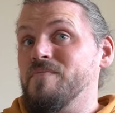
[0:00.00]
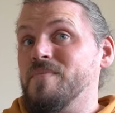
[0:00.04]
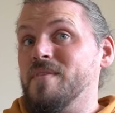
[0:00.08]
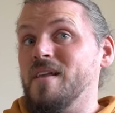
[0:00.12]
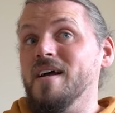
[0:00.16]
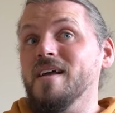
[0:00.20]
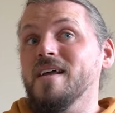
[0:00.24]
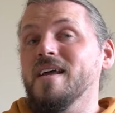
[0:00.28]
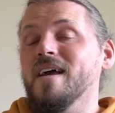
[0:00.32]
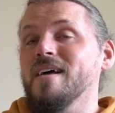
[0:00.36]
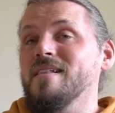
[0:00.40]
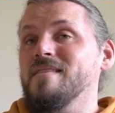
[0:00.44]

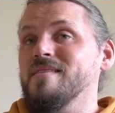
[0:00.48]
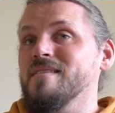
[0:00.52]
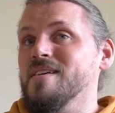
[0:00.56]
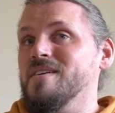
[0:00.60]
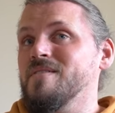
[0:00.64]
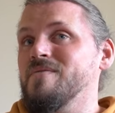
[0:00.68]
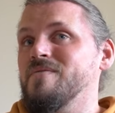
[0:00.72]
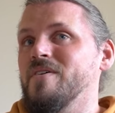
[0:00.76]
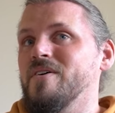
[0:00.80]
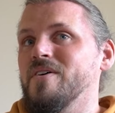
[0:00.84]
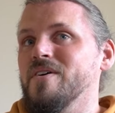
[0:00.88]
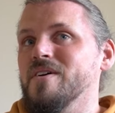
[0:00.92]
Again,
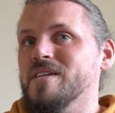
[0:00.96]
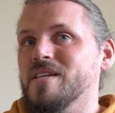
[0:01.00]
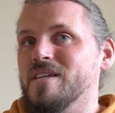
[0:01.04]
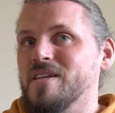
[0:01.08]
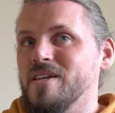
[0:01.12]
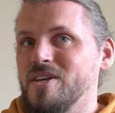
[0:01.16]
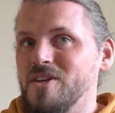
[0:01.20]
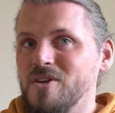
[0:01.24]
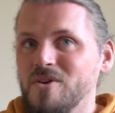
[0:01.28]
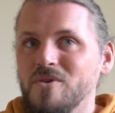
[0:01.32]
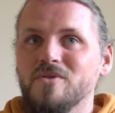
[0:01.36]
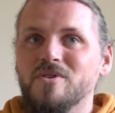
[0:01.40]
this varies
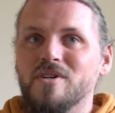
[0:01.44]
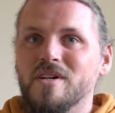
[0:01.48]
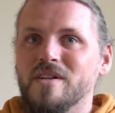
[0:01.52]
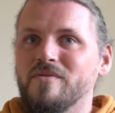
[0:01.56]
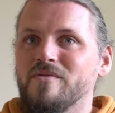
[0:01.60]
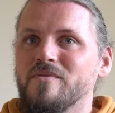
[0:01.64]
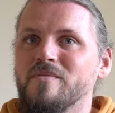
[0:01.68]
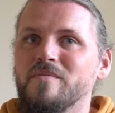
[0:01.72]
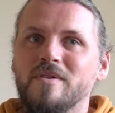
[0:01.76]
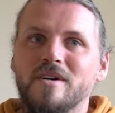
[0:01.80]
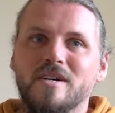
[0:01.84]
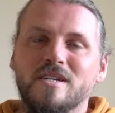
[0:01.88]
hugely
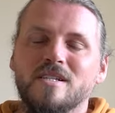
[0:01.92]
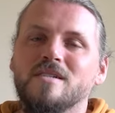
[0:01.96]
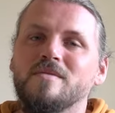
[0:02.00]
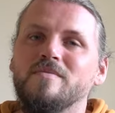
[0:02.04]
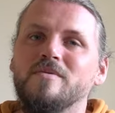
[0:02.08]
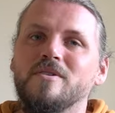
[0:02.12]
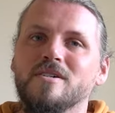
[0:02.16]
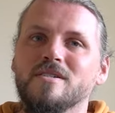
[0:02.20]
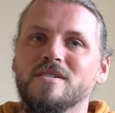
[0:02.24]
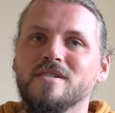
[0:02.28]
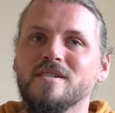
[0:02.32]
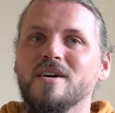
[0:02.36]
from person to
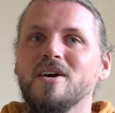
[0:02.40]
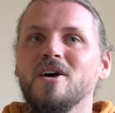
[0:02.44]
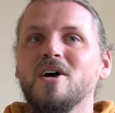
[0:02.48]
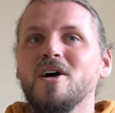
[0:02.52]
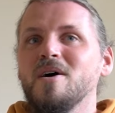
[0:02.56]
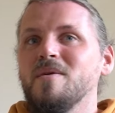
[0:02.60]
person.